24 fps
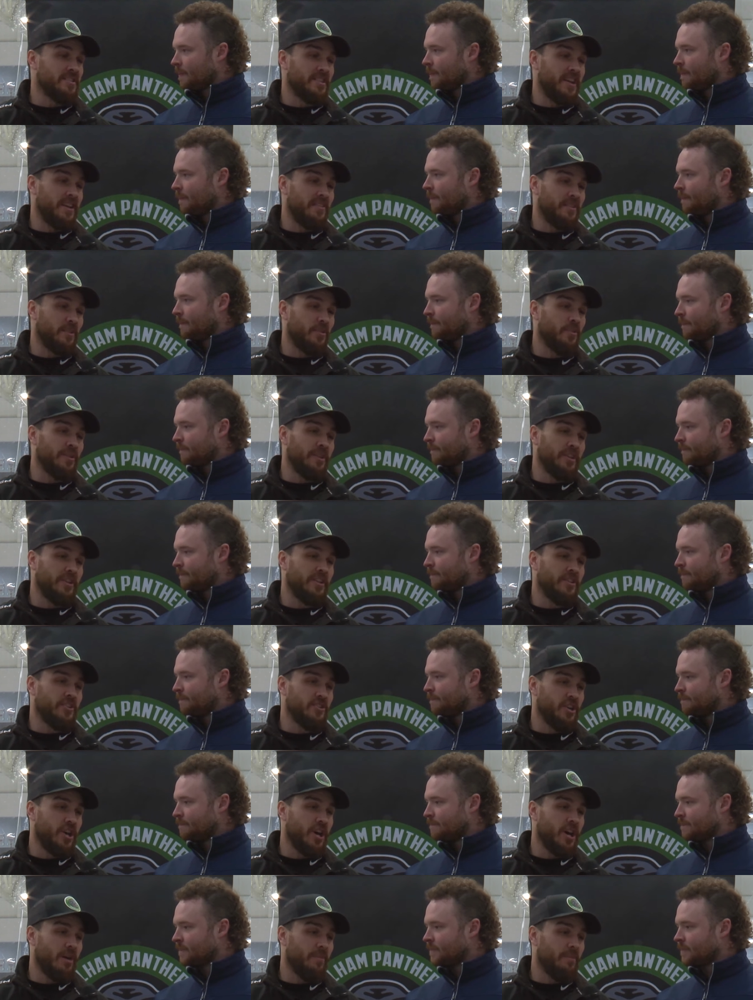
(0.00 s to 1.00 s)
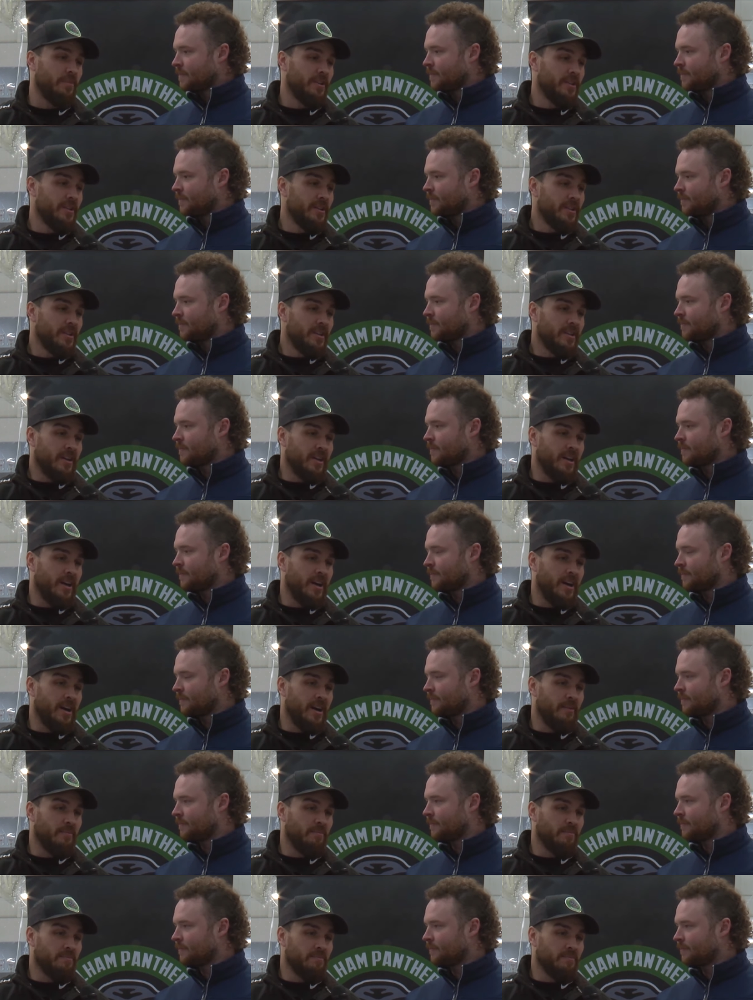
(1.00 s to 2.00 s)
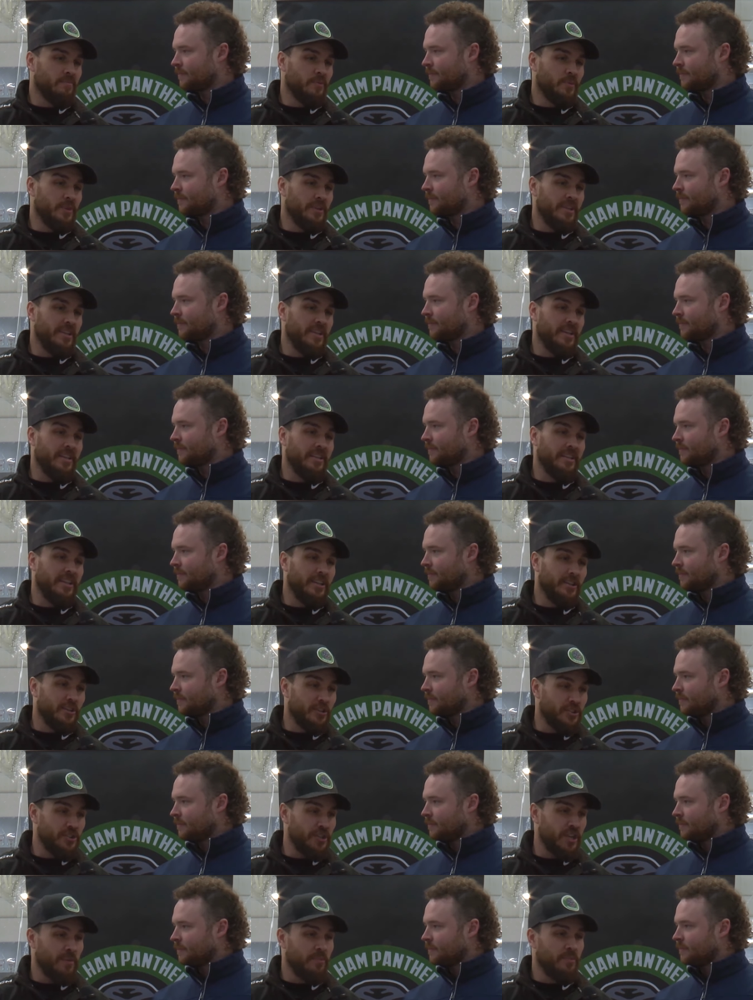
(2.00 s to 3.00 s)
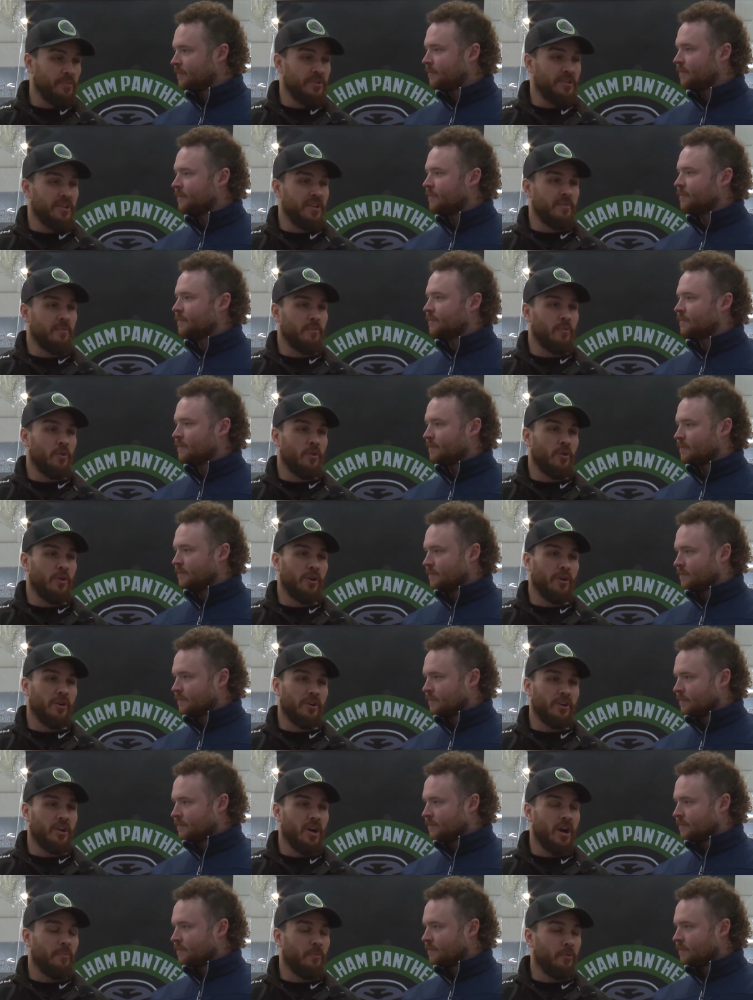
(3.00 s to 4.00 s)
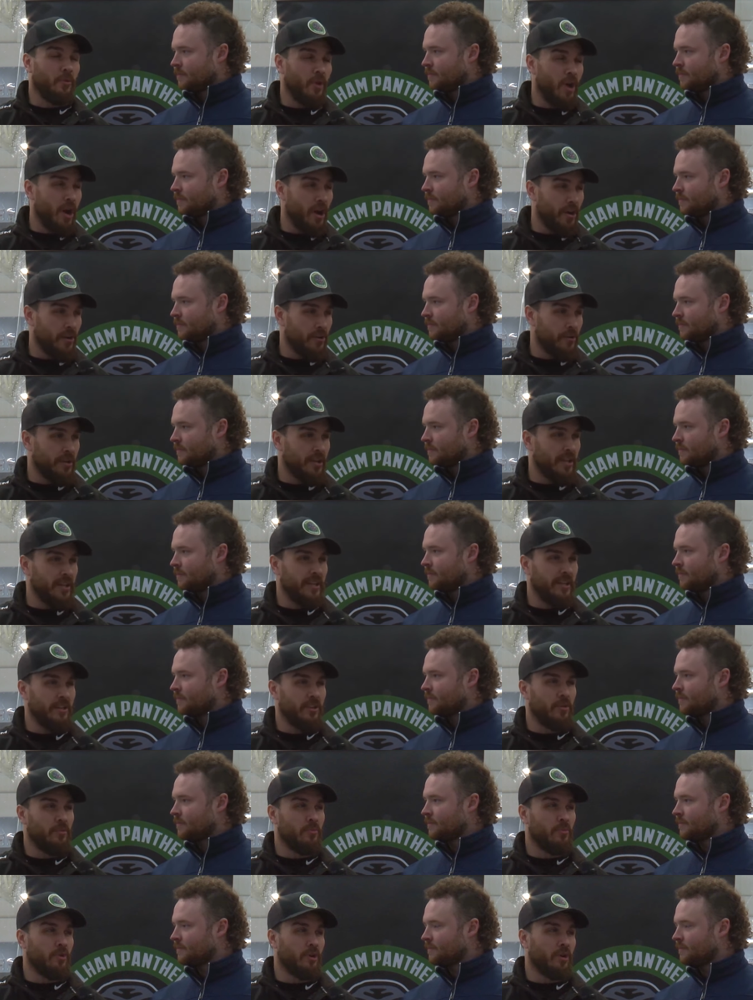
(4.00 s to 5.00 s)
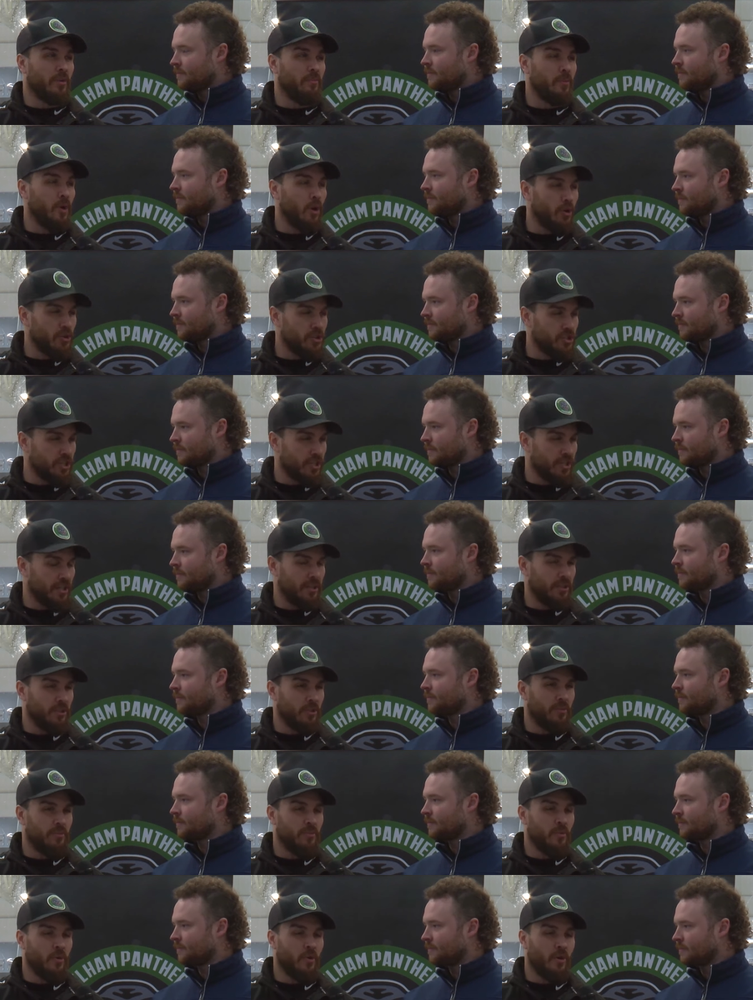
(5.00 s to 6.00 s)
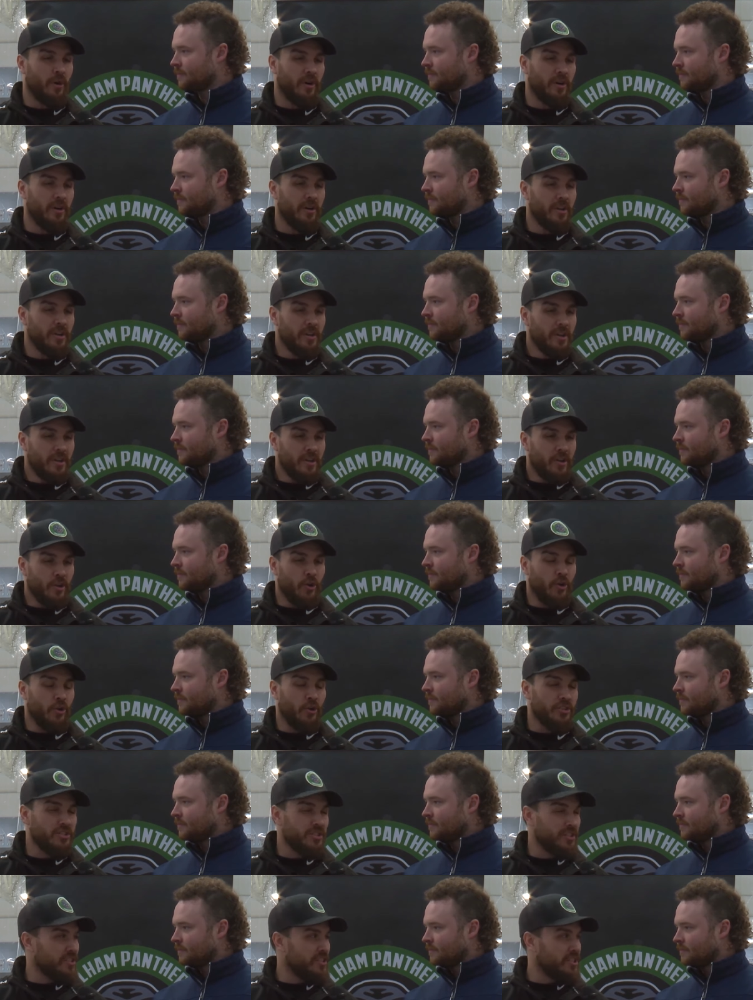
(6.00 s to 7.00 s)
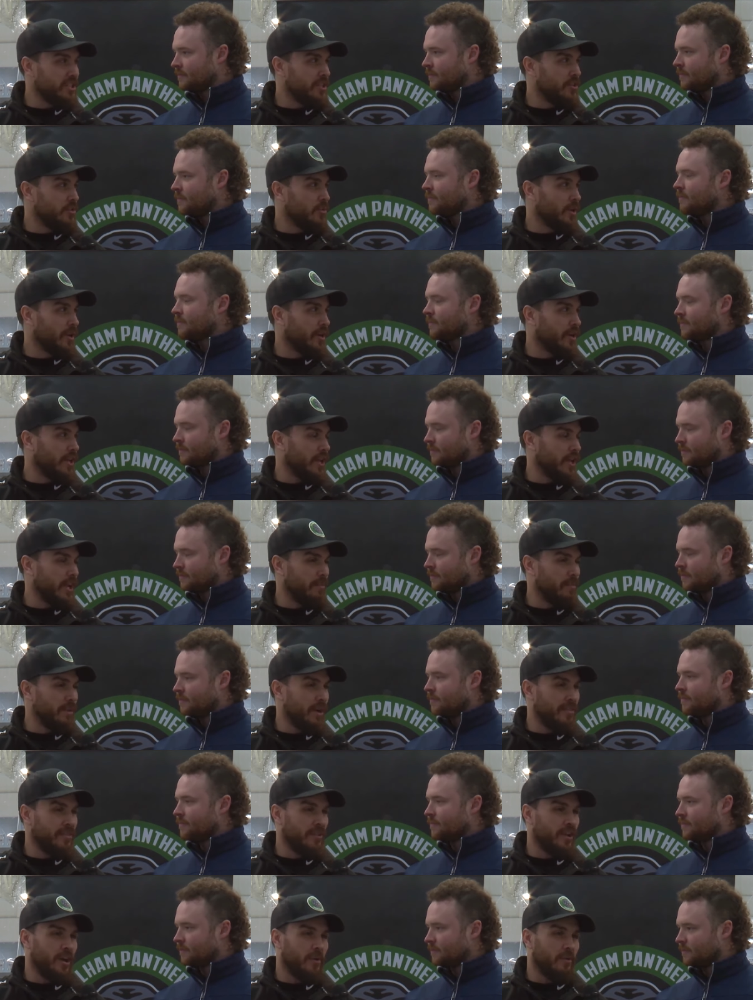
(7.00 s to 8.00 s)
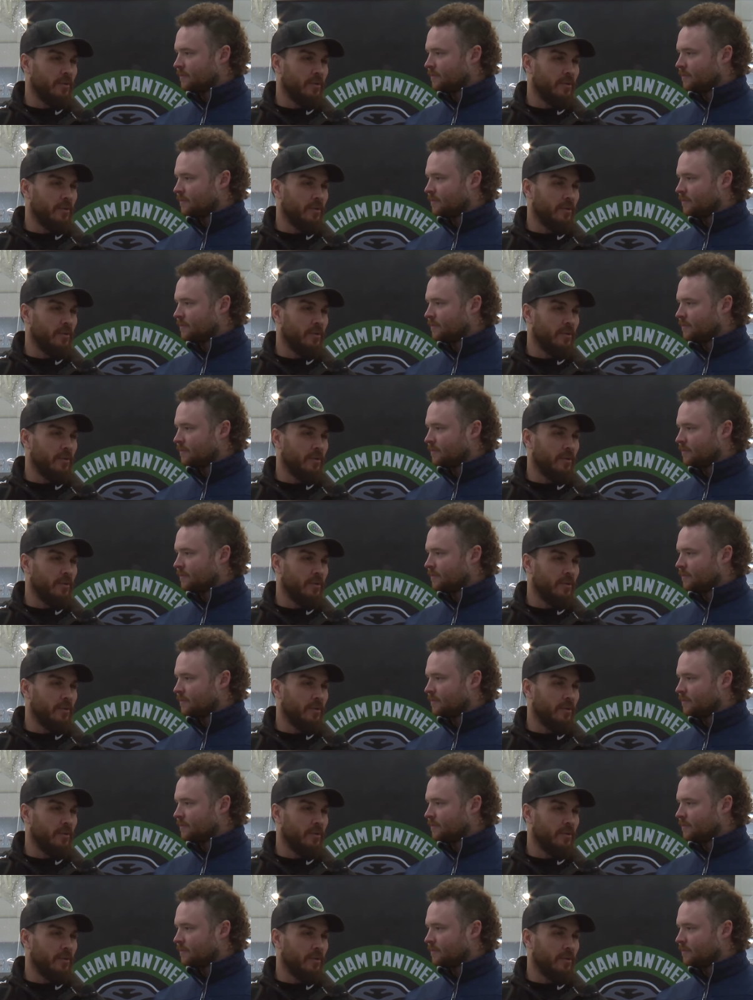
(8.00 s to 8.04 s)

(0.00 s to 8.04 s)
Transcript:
Speaker 1: and I think we did the job. We need leadership. We needed more camaraderie. We need a little more emotion, a little more urgency to our game, and I thought